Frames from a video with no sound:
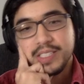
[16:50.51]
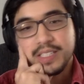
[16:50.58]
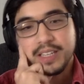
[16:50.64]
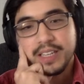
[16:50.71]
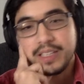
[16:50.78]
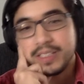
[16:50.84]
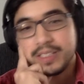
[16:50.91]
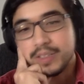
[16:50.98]

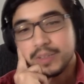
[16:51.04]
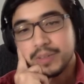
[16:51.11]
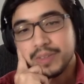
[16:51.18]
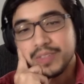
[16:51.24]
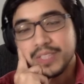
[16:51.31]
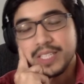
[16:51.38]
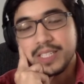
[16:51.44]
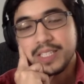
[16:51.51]
gains that we've
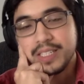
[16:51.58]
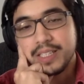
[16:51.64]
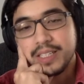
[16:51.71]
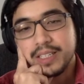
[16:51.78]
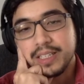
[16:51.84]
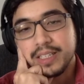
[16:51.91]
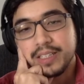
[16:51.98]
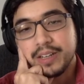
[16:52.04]
seen, I
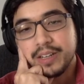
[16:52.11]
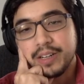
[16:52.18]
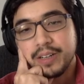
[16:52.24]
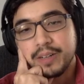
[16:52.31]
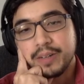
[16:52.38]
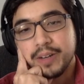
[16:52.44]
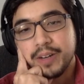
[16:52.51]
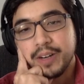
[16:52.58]
think, are